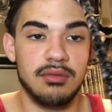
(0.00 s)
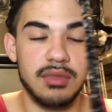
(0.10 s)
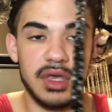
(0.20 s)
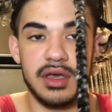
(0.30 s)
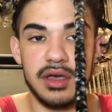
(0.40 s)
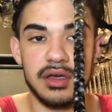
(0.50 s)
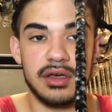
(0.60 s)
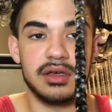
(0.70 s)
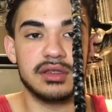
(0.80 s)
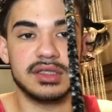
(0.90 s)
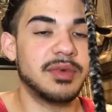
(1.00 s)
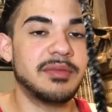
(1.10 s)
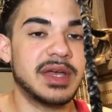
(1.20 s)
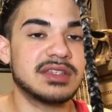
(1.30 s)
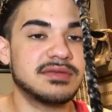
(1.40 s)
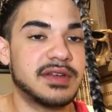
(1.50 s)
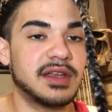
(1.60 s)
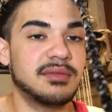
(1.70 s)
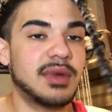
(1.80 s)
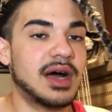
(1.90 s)
because my best
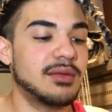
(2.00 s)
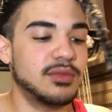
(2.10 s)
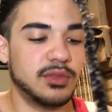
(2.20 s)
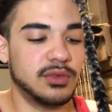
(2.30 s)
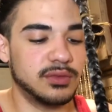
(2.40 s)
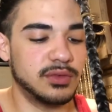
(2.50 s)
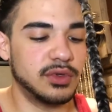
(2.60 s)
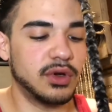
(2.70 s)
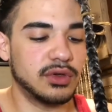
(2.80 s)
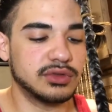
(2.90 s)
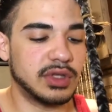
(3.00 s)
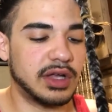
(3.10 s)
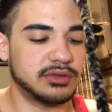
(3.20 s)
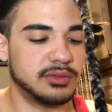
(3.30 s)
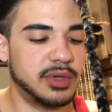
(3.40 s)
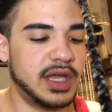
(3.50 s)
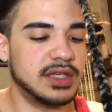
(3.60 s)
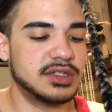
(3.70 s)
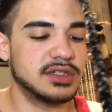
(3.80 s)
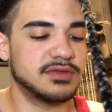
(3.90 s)
friend mom knows how to
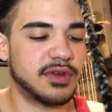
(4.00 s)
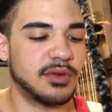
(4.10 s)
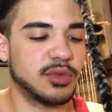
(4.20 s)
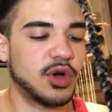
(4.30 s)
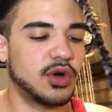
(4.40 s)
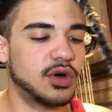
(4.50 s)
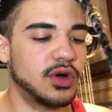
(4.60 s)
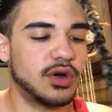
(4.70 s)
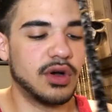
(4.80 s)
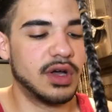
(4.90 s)
braid. She's from Congo.